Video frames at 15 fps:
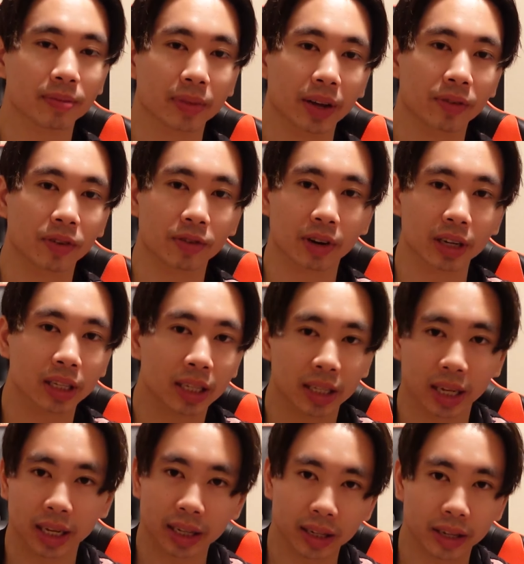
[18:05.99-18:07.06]
if you want to
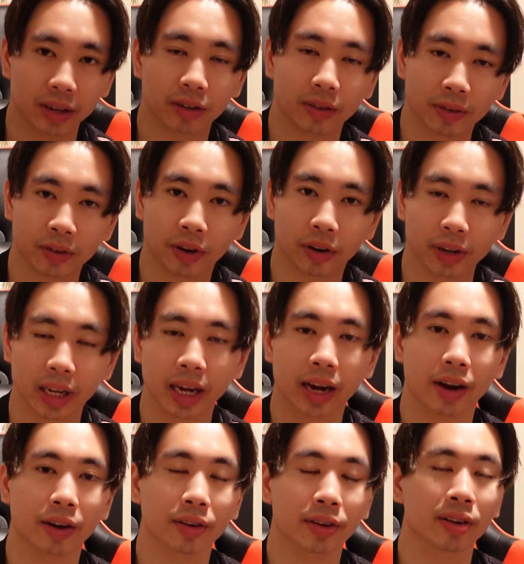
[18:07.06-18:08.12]
like deal with curly
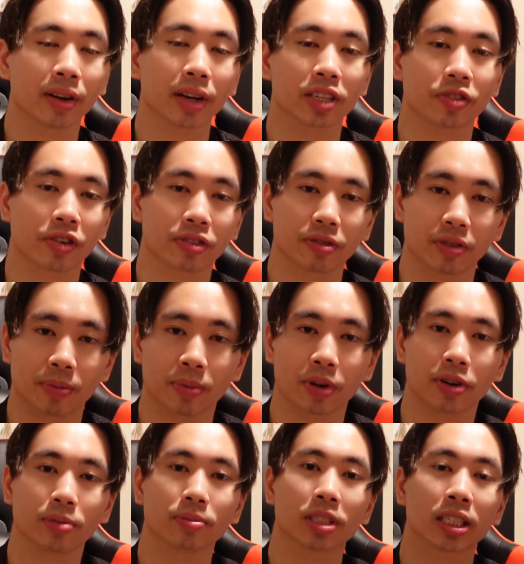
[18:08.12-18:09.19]
hair, especially with
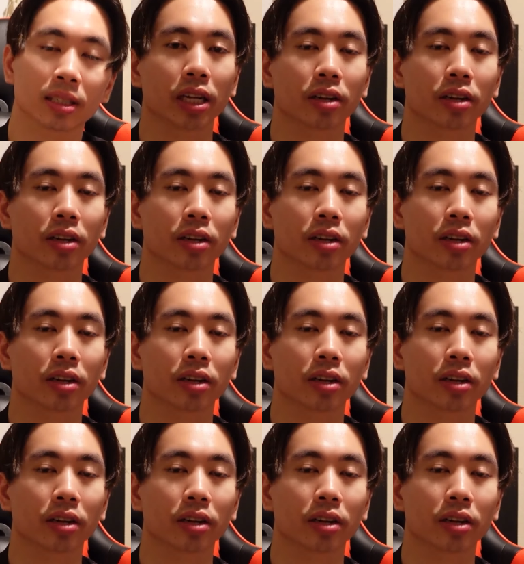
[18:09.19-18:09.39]
perms.